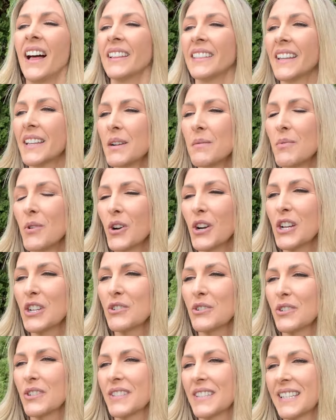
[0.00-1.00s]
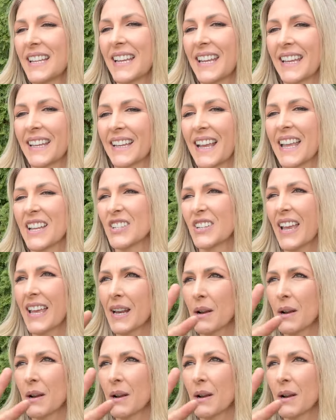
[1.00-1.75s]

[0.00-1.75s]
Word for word: a little more interesting and